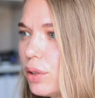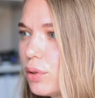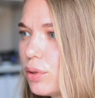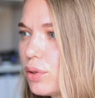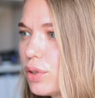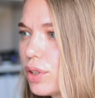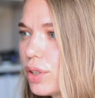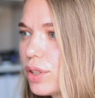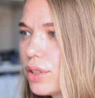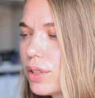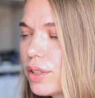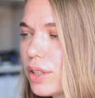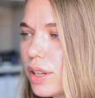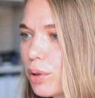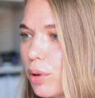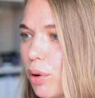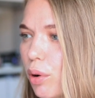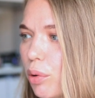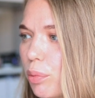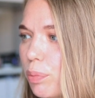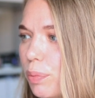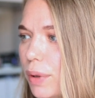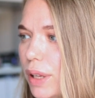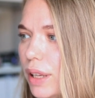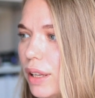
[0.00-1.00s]
you just
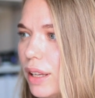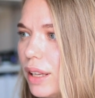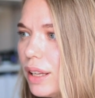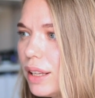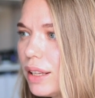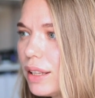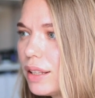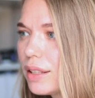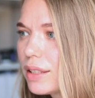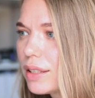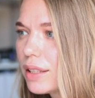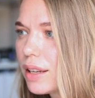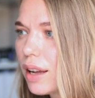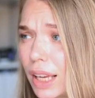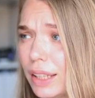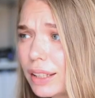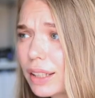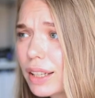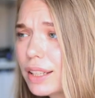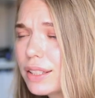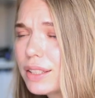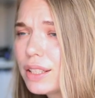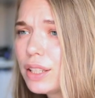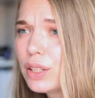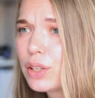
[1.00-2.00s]
copy it
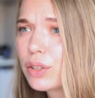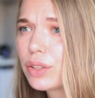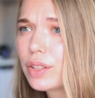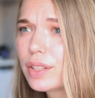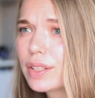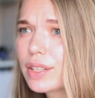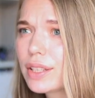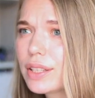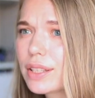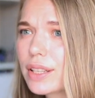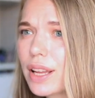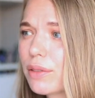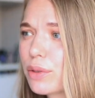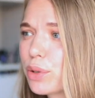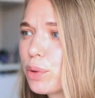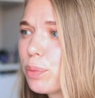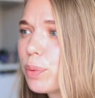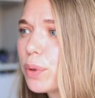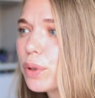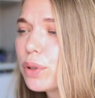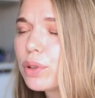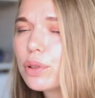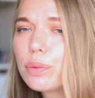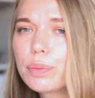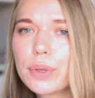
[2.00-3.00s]
and continue. This is
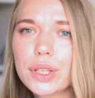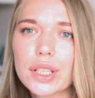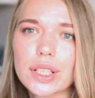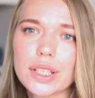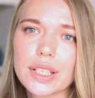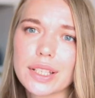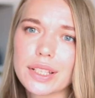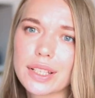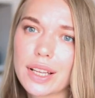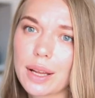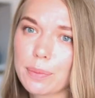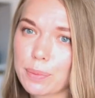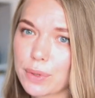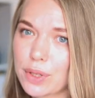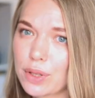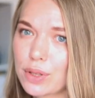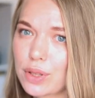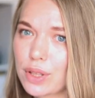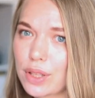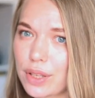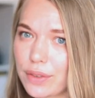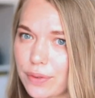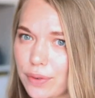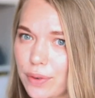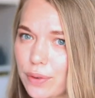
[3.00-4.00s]
super cool because it's
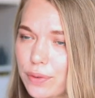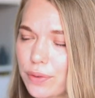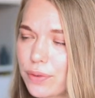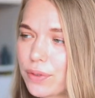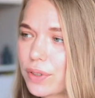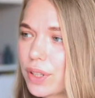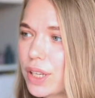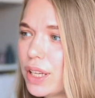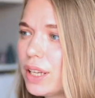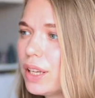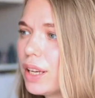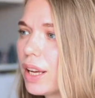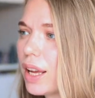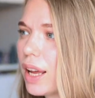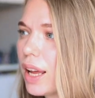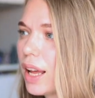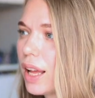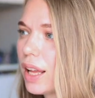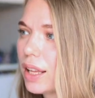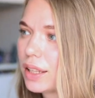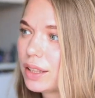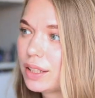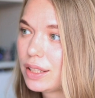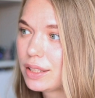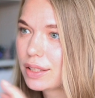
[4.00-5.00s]
absolutely for free,
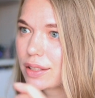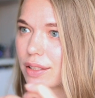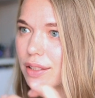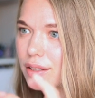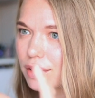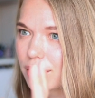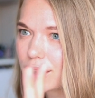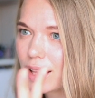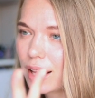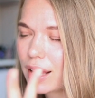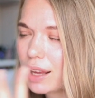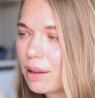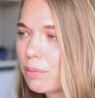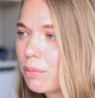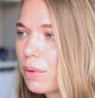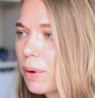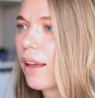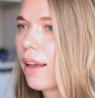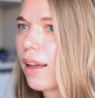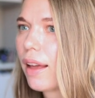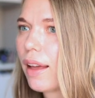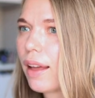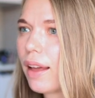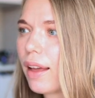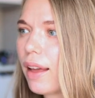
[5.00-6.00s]
this name.
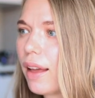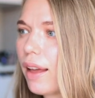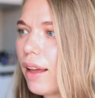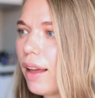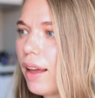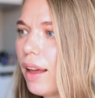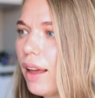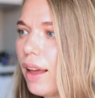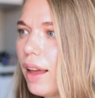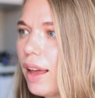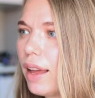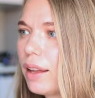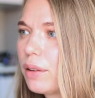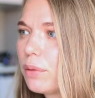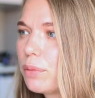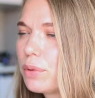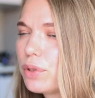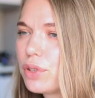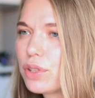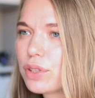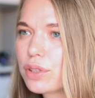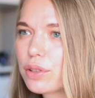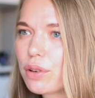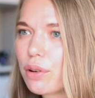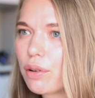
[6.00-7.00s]
And we
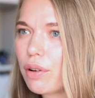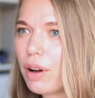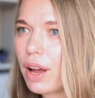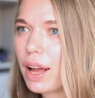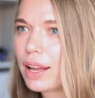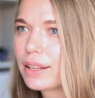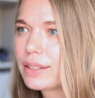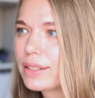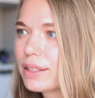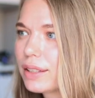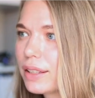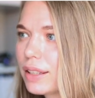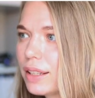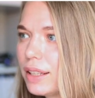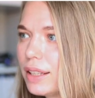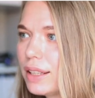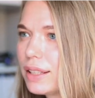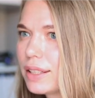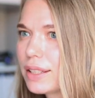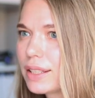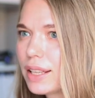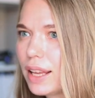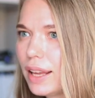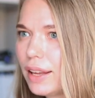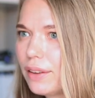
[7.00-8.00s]
just go ahead and
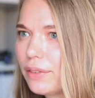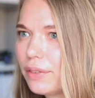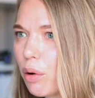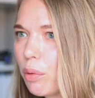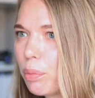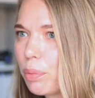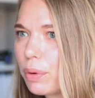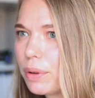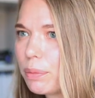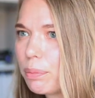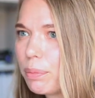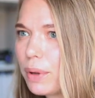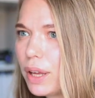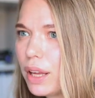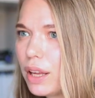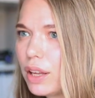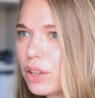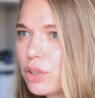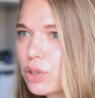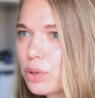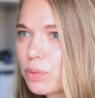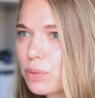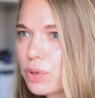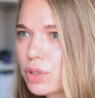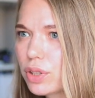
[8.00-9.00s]
click save, open
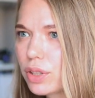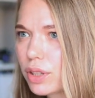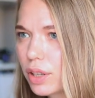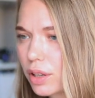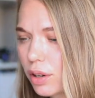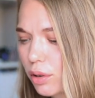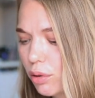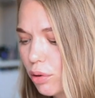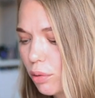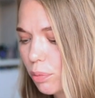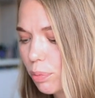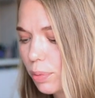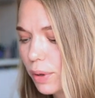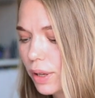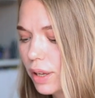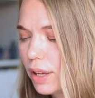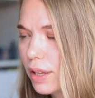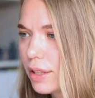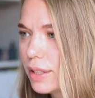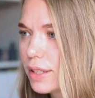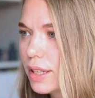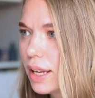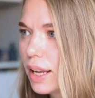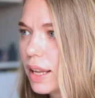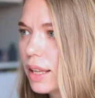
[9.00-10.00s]
page. We're just gonna copy
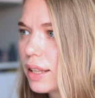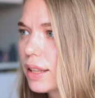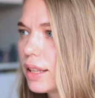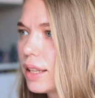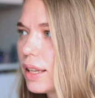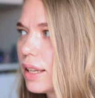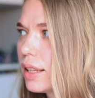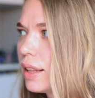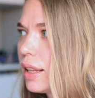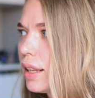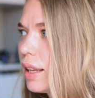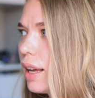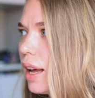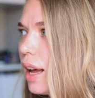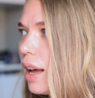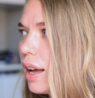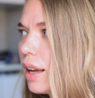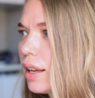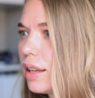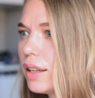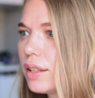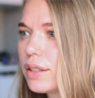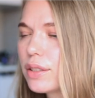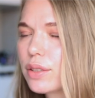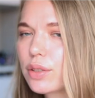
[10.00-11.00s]
it and then
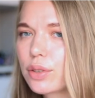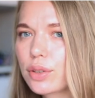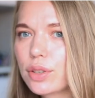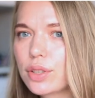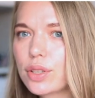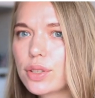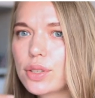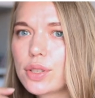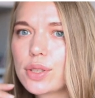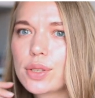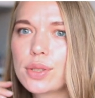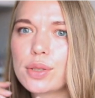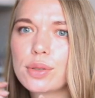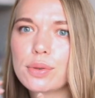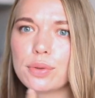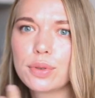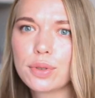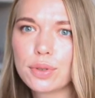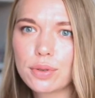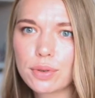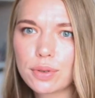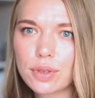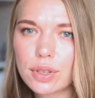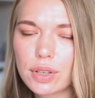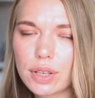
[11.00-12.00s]
insert it to
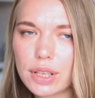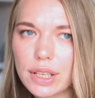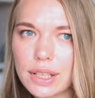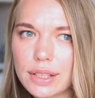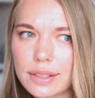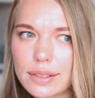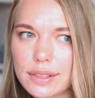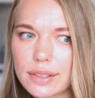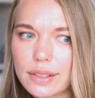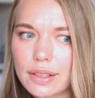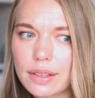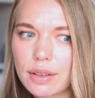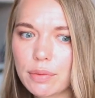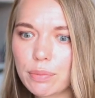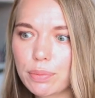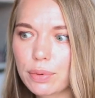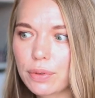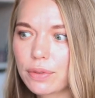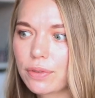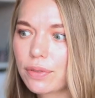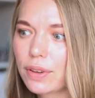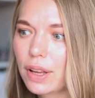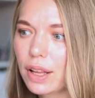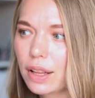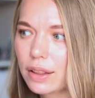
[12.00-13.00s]
your Instagram
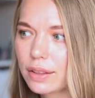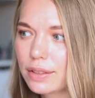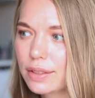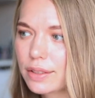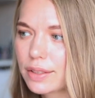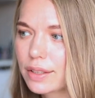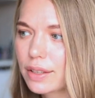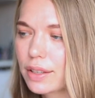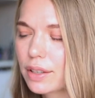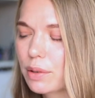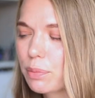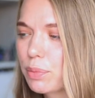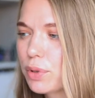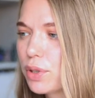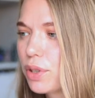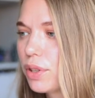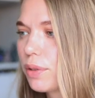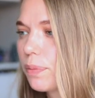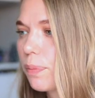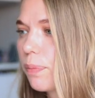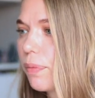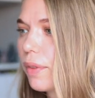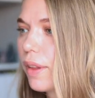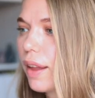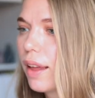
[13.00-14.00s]
profile
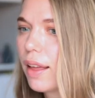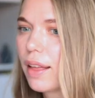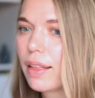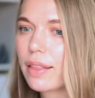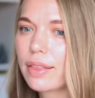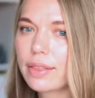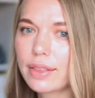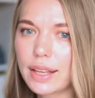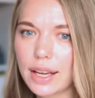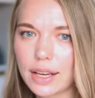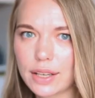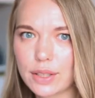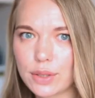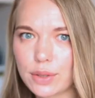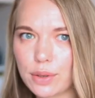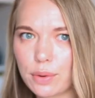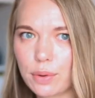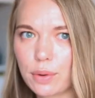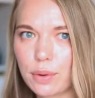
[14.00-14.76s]
description. That is